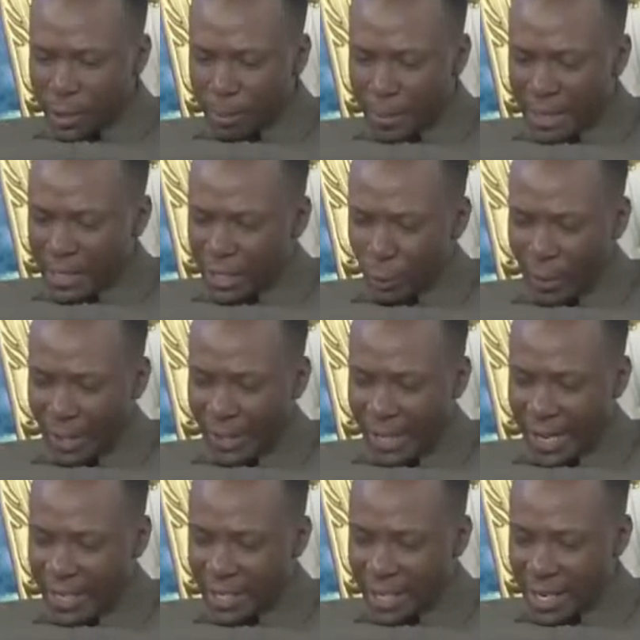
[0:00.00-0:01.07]
Martin
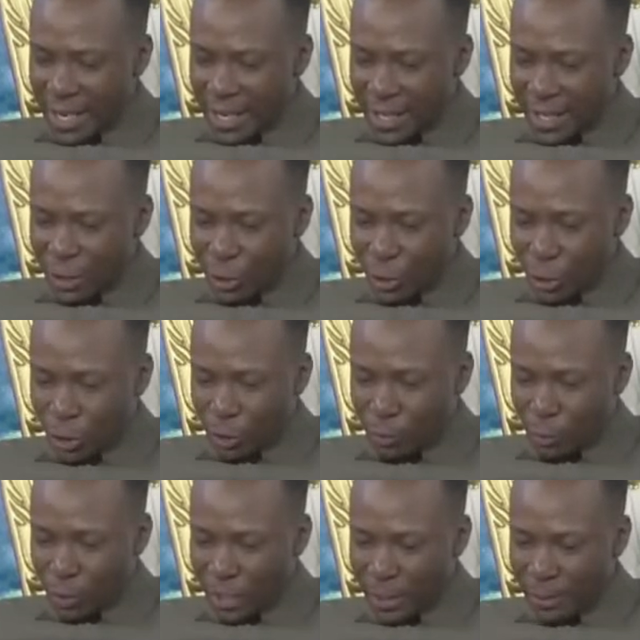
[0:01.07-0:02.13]
Wainaina, John
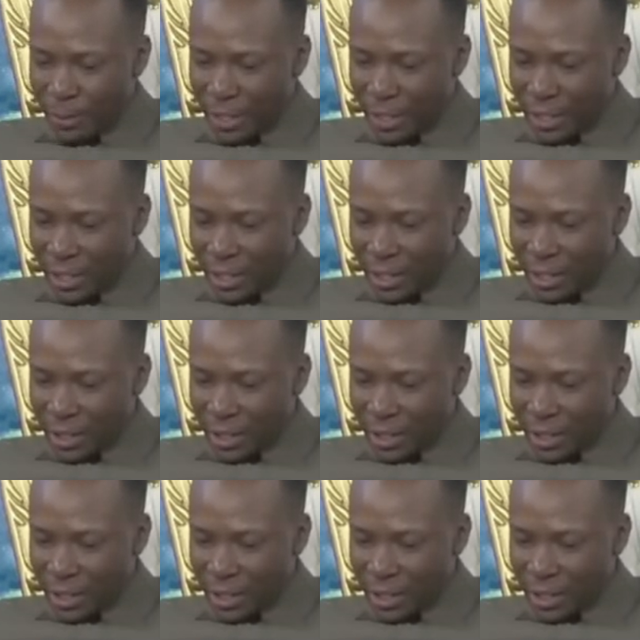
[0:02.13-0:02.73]
Murimi,